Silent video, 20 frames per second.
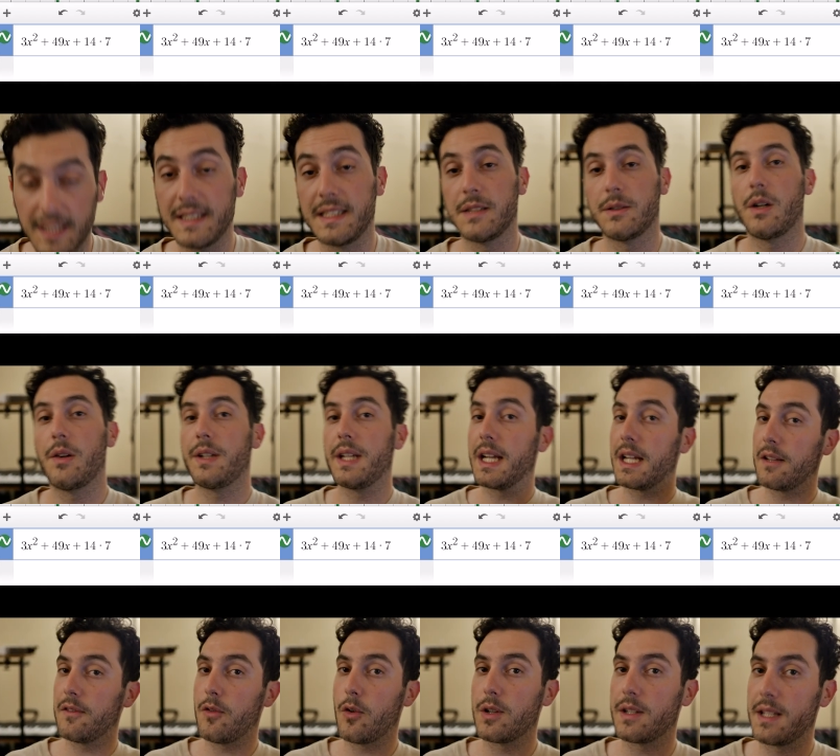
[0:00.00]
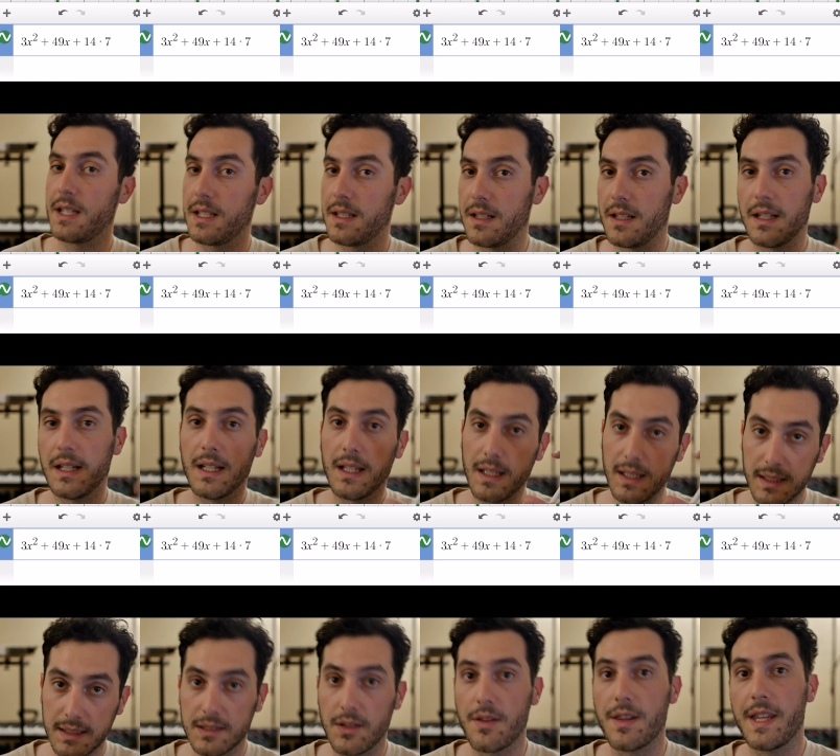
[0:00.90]
at negative 14. So
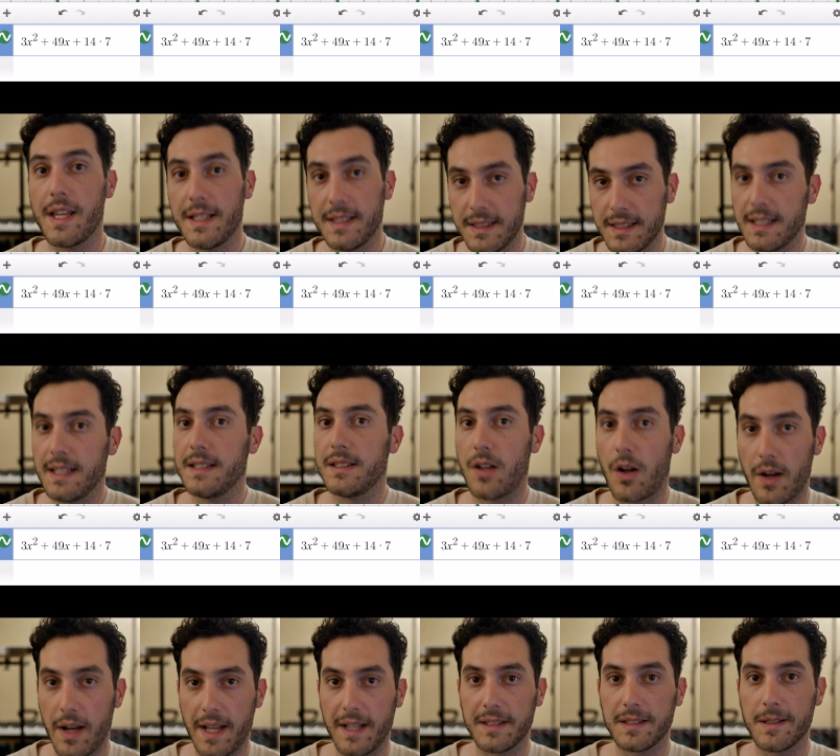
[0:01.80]
this is our answer.